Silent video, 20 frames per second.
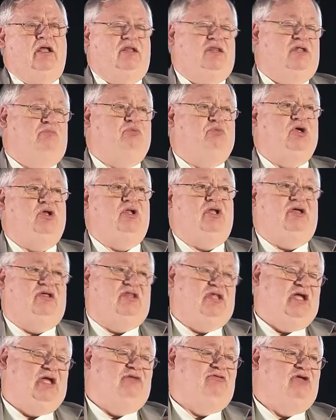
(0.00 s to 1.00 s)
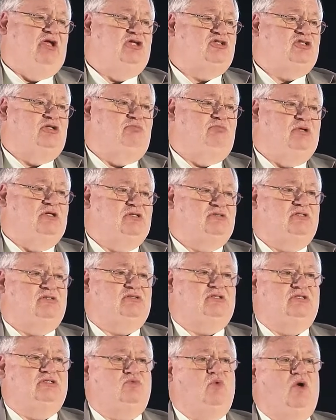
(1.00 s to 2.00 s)
The beauty of the aviation
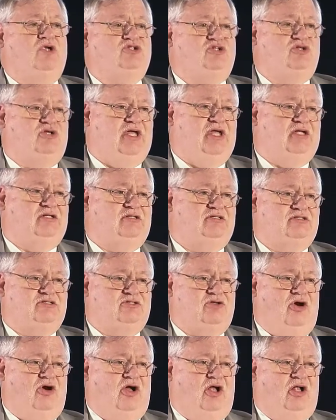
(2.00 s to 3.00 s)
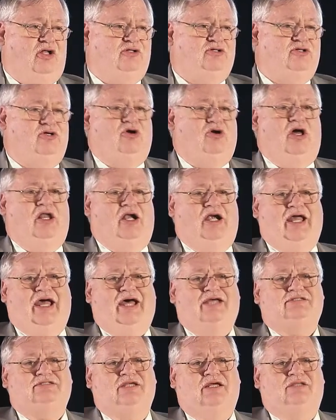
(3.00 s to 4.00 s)
business is once you get installed, you're on an
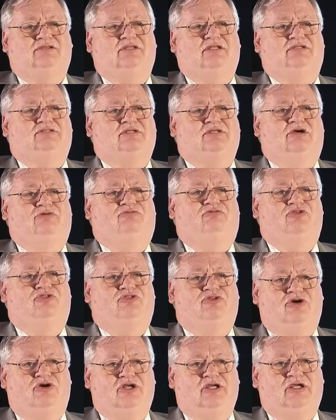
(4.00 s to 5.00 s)
asset that's there for 30